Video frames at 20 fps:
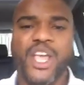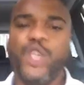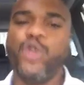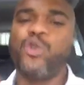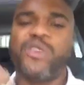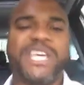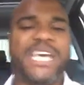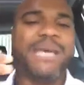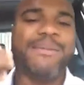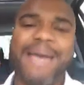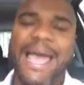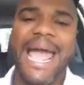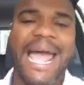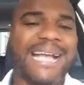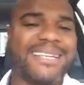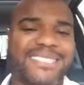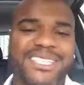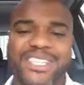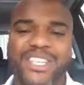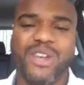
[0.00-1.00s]
You keep
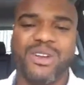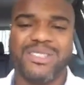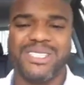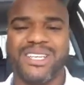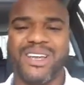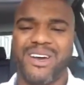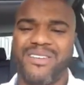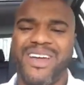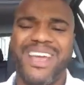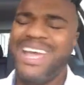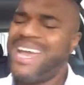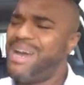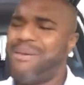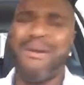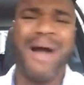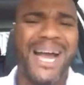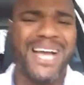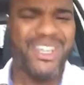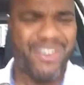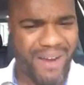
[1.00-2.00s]
asking yourself, am
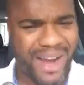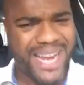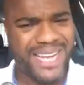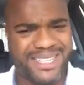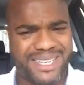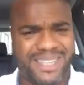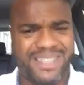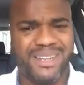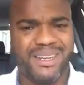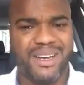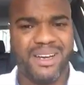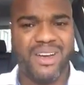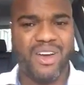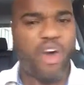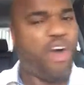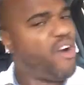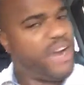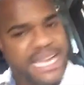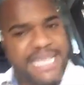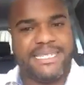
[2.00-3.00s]
I crazy
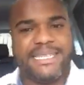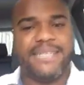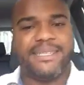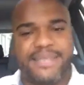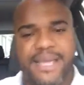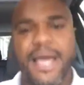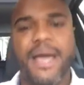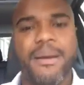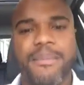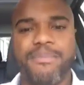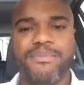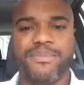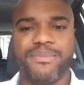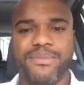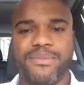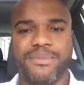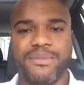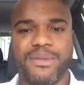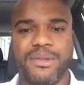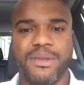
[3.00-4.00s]
or is it them?
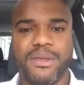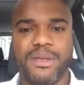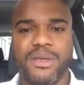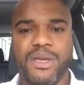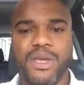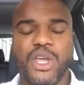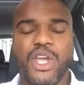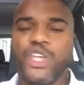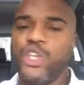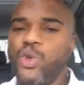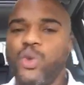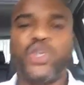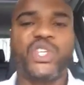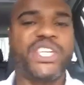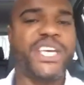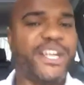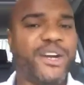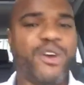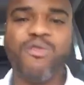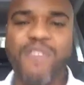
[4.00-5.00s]
You
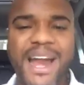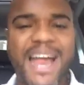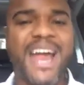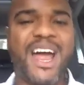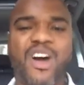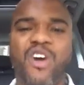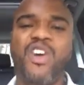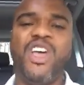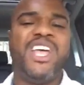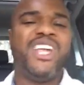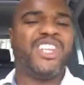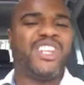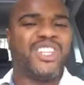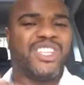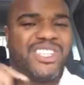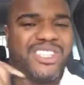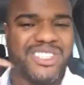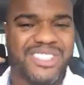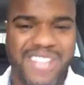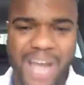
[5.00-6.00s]
sit around
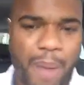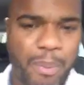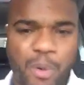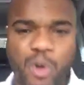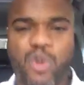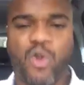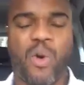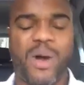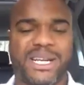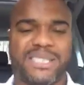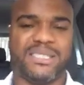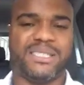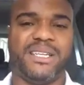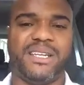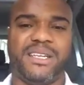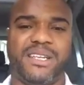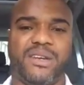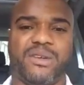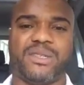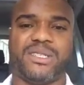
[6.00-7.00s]
double
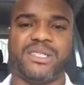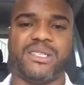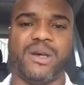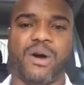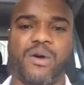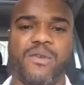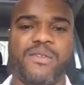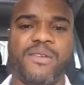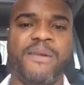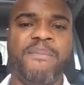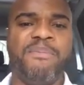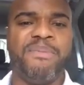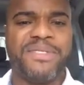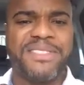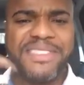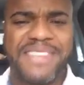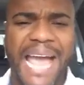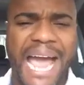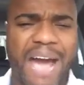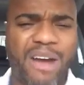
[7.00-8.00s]
questioning yourself,
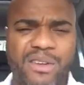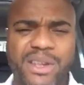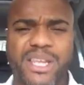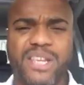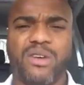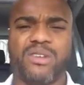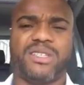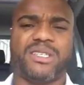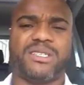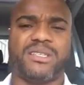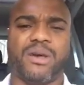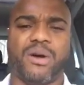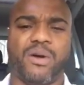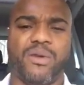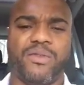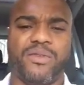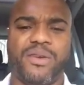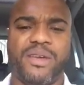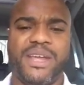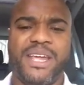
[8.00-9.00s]
doubting
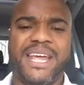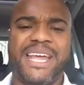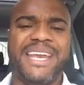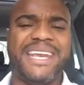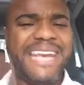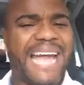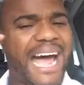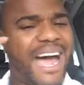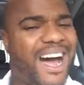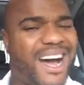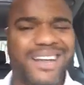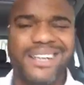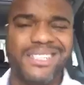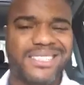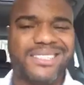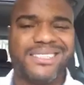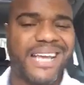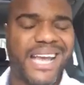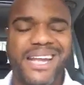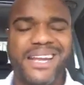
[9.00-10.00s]
yourself, not
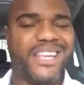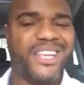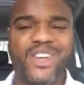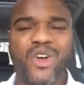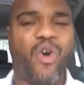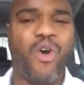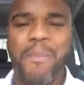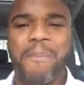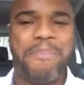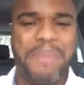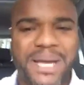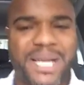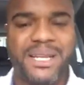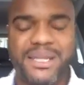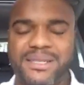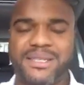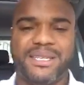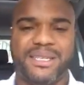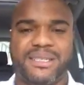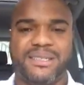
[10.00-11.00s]
understanding your
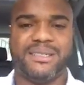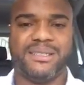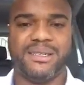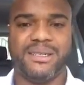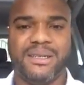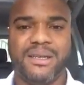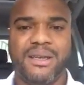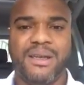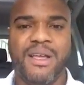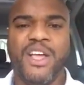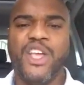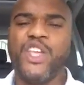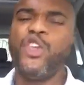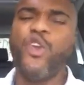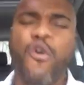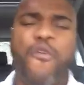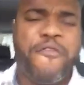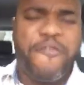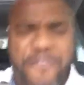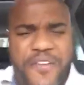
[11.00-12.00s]
abilities.
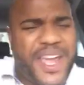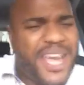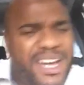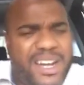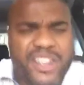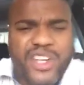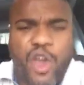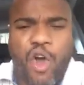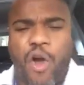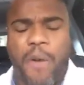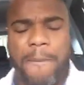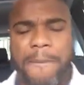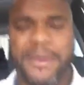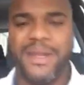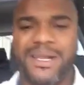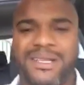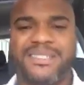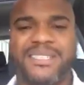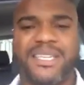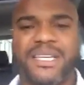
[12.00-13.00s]
You feel your
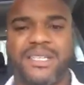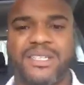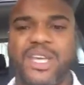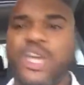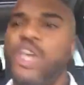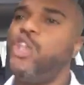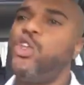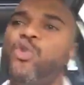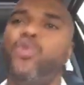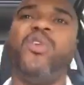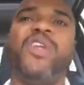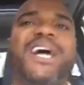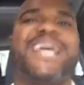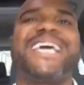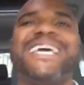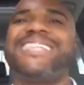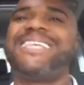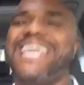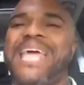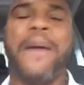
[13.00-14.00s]
abilities. You look
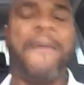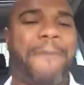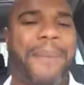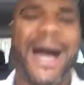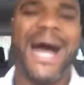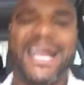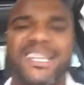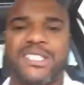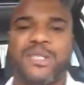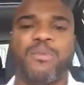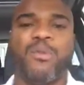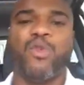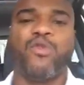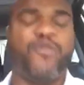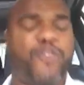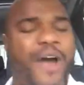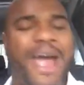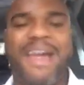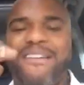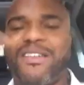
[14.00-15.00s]
at the impossible
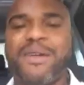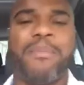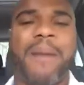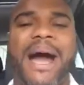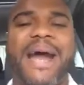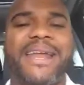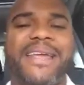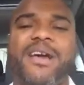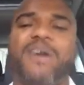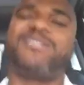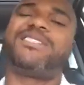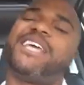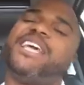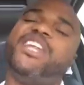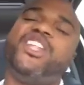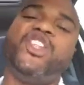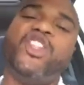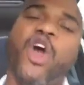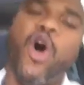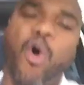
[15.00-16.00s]
for everybody else
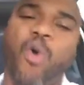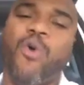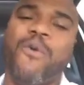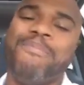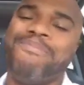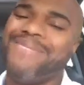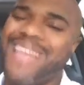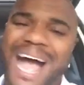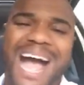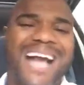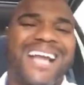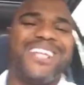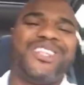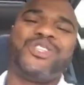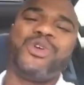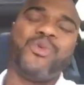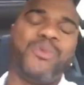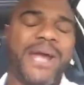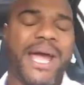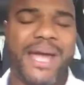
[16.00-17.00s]
and know, I can
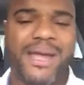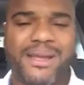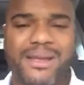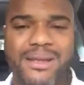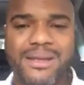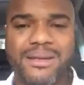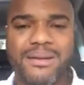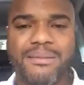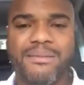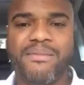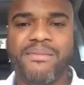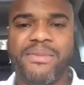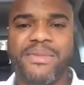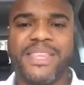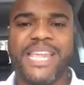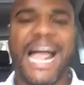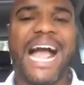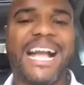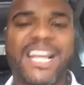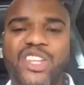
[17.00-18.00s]
do that.
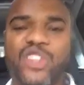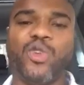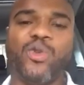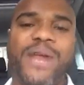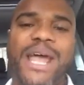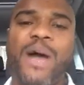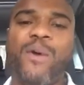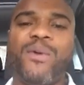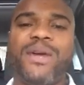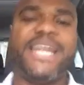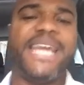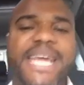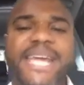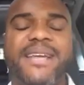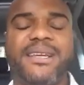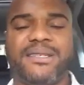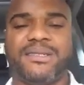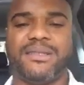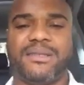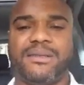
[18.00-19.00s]
I can do that with
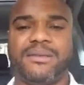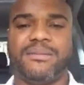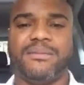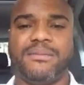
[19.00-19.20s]
ease.